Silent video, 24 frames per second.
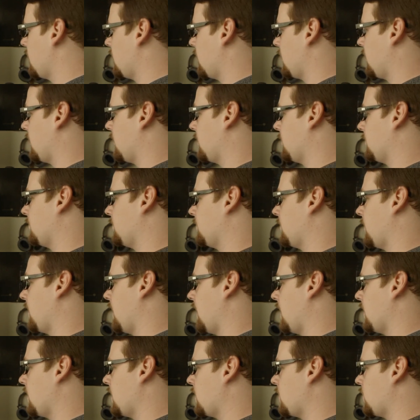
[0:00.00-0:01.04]

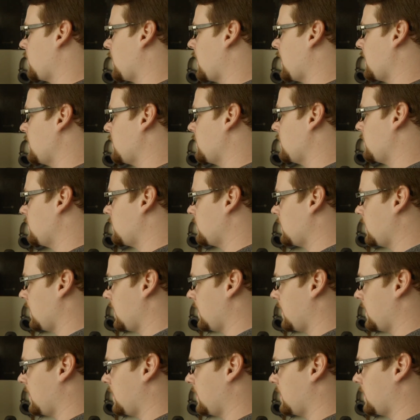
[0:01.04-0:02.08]
And then what I do
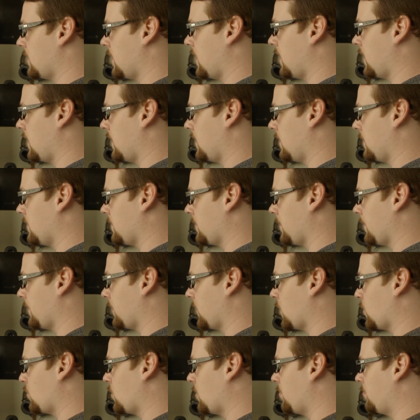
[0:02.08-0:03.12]
is I
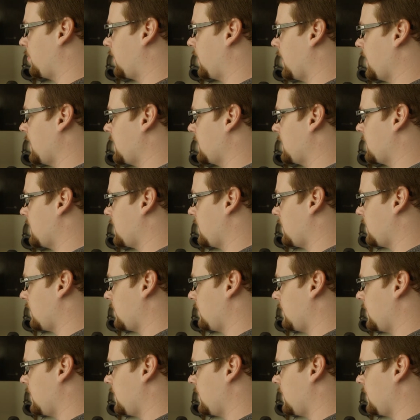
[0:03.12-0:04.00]
replace the